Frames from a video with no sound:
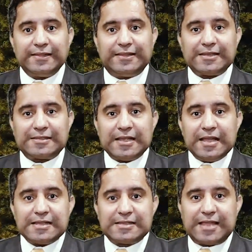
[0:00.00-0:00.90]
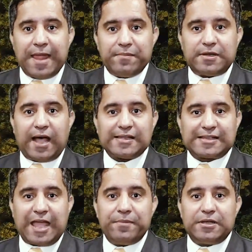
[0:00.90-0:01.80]
this same task
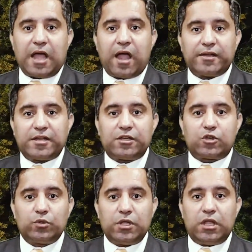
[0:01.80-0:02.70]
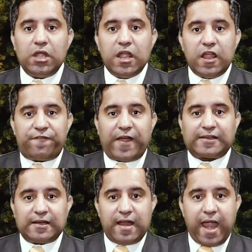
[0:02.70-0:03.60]
can be targeted to the
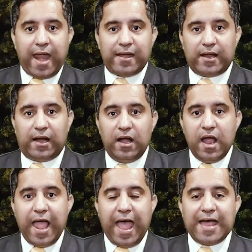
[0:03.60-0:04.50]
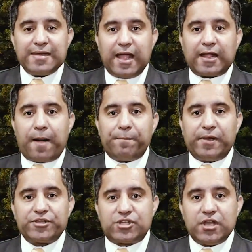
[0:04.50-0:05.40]
affected area and
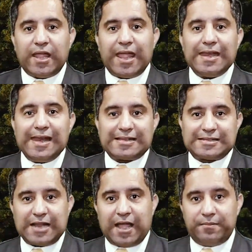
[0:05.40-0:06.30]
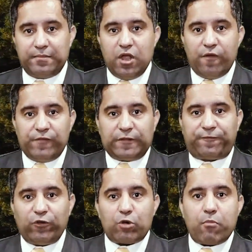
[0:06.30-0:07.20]
accomplished in less time, with
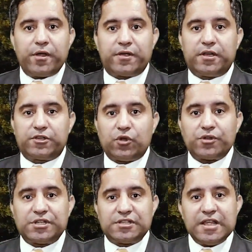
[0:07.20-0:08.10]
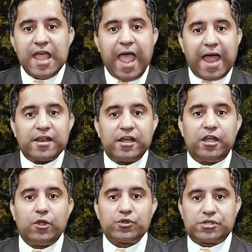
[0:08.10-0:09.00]
fewer monetary resources and a
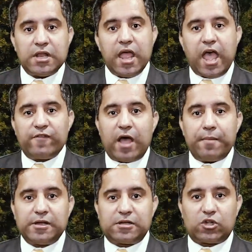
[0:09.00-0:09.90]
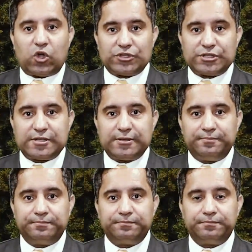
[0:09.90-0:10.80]
reduced environmental cost.
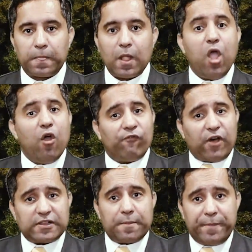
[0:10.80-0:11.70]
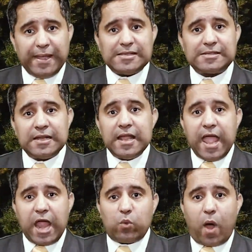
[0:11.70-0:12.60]
One of the biggest
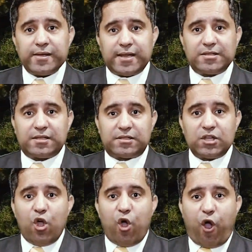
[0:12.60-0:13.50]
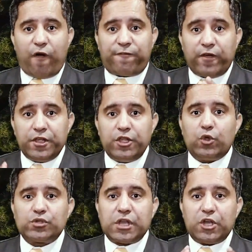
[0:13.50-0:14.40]
advantages of
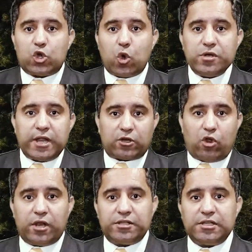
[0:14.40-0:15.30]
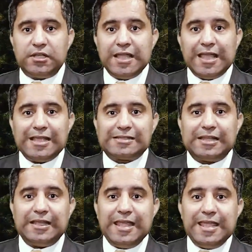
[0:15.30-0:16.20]
using drone technology is
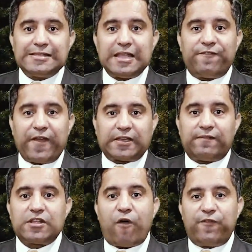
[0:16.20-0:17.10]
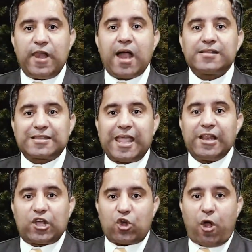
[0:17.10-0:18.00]
the ease and effectiveness of
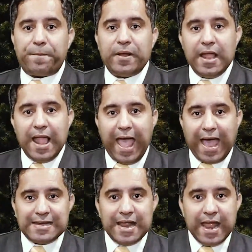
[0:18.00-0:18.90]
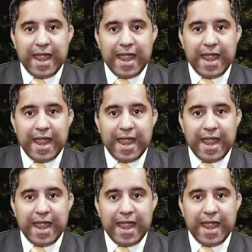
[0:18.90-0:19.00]
large-scale crop and